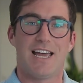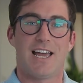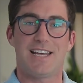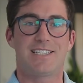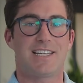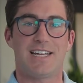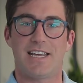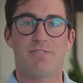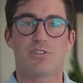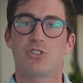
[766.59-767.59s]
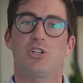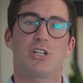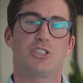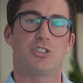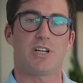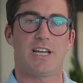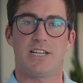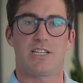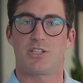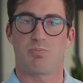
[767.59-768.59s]
It's infrastructure in
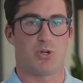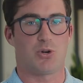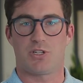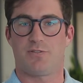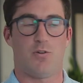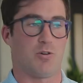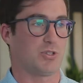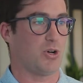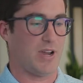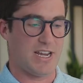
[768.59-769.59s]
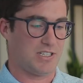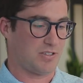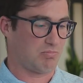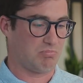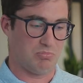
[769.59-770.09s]
its purest form. So it's,